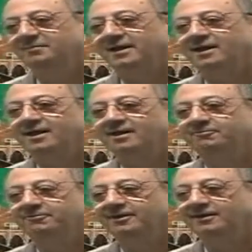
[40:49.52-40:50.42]
May Allah
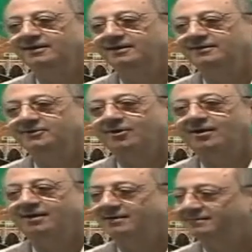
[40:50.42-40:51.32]
fill your
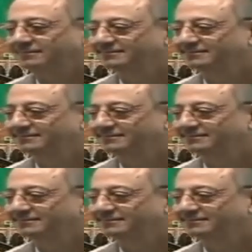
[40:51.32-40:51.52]
heart.